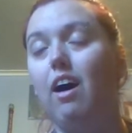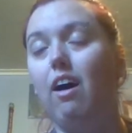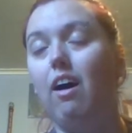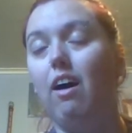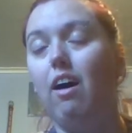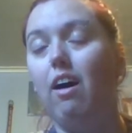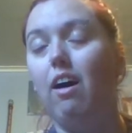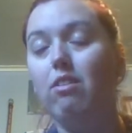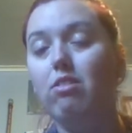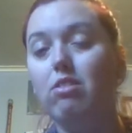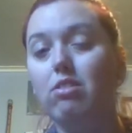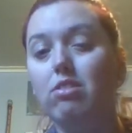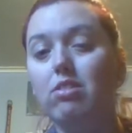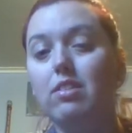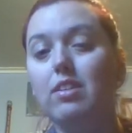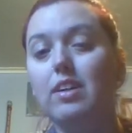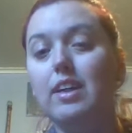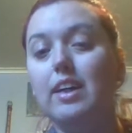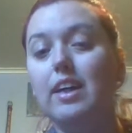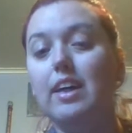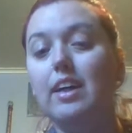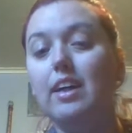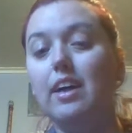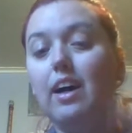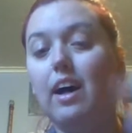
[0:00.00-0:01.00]

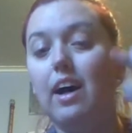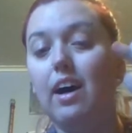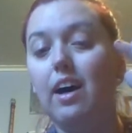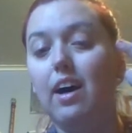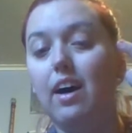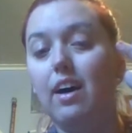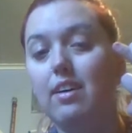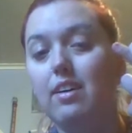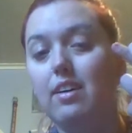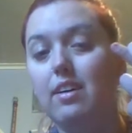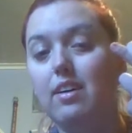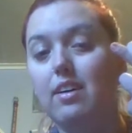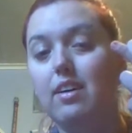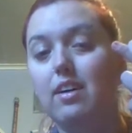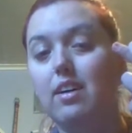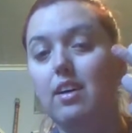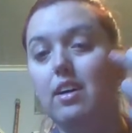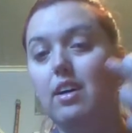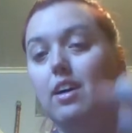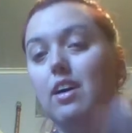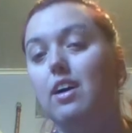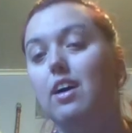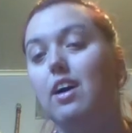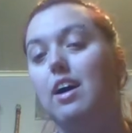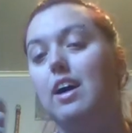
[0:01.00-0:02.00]
hopefully,
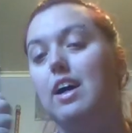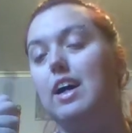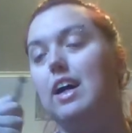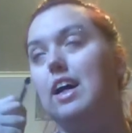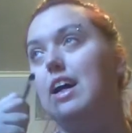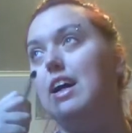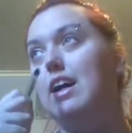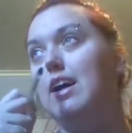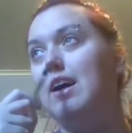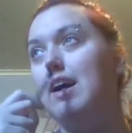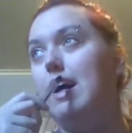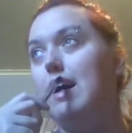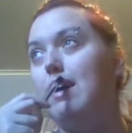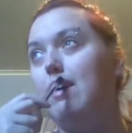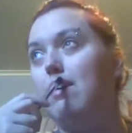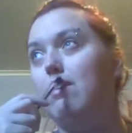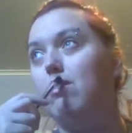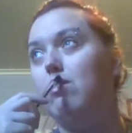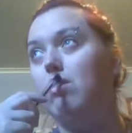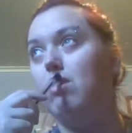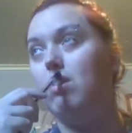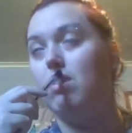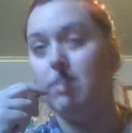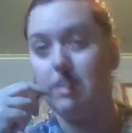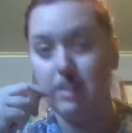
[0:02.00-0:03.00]
I
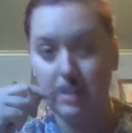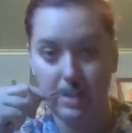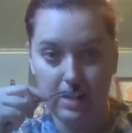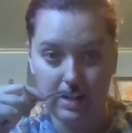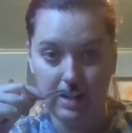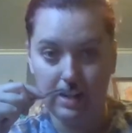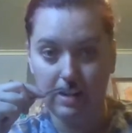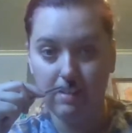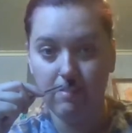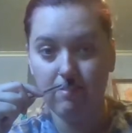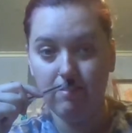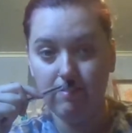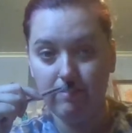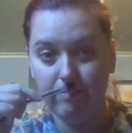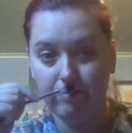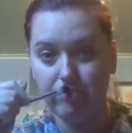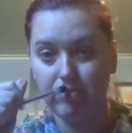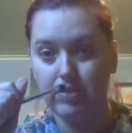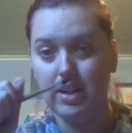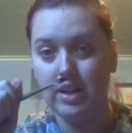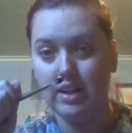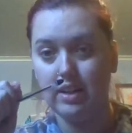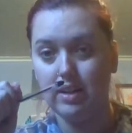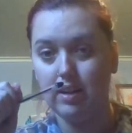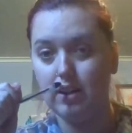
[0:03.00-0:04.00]
will get it
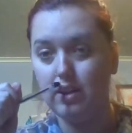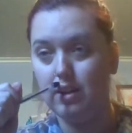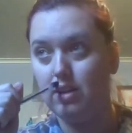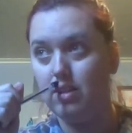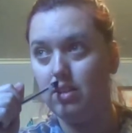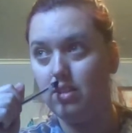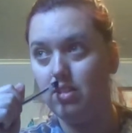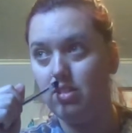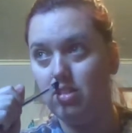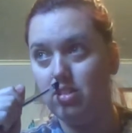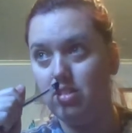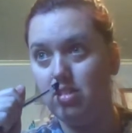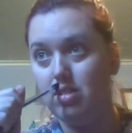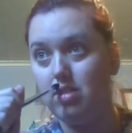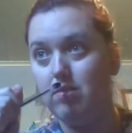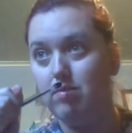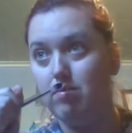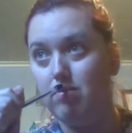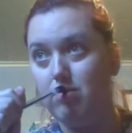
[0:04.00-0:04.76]
because